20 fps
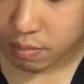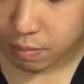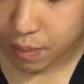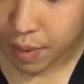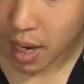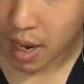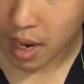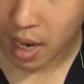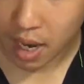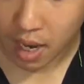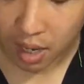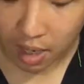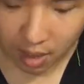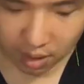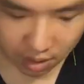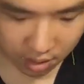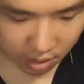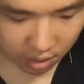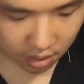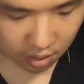
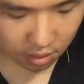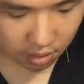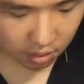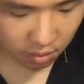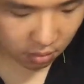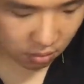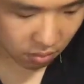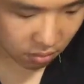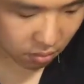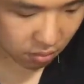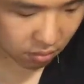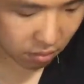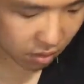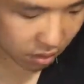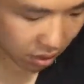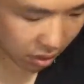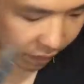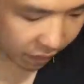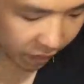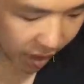parts,
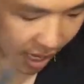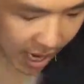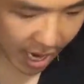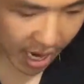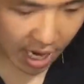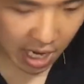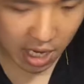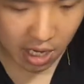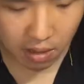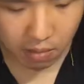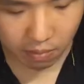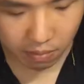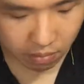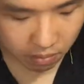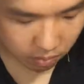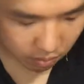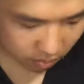flame,